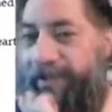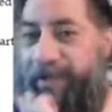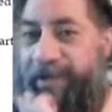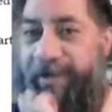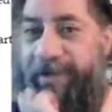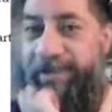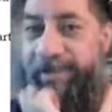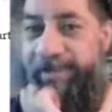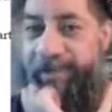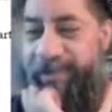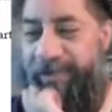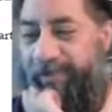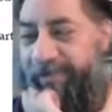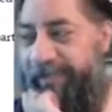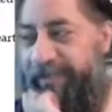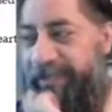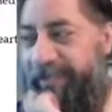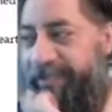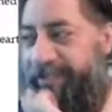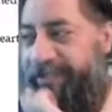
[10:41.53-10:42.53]
unclean
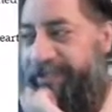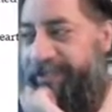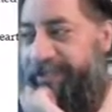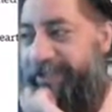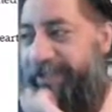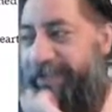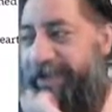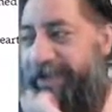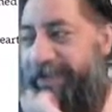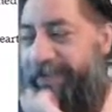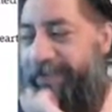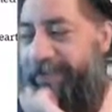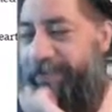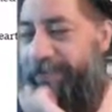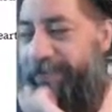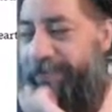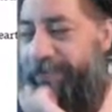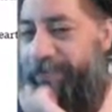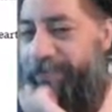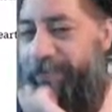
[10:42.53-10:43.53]
beasts,
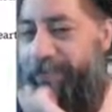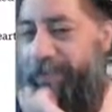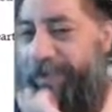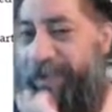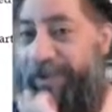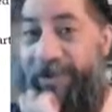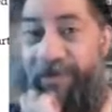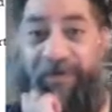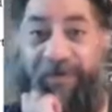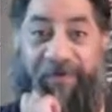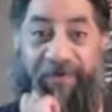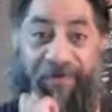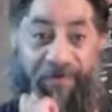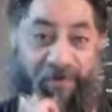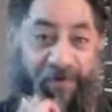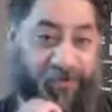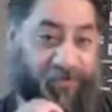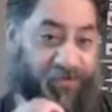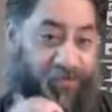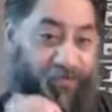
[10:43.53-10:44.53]
human
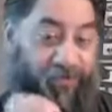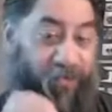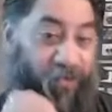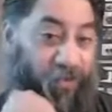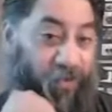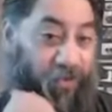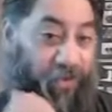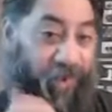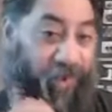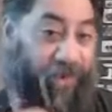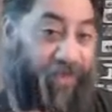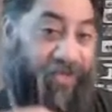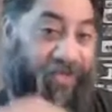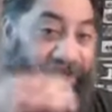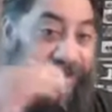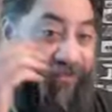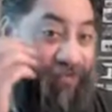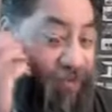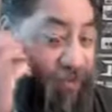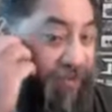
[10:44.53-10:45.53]
forms, 4
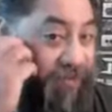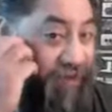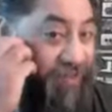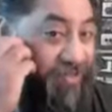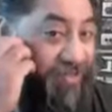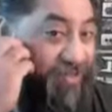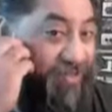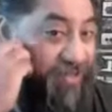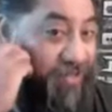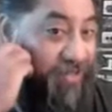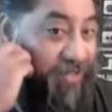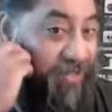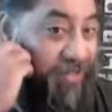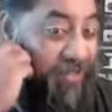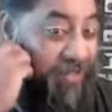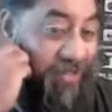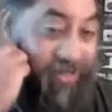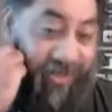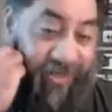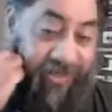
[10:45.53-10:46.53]
pairs of
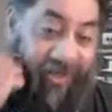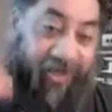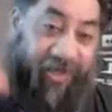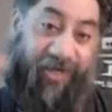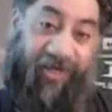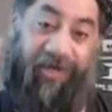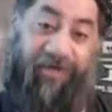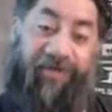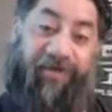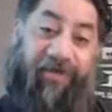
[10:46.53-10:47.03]
humans, because it's like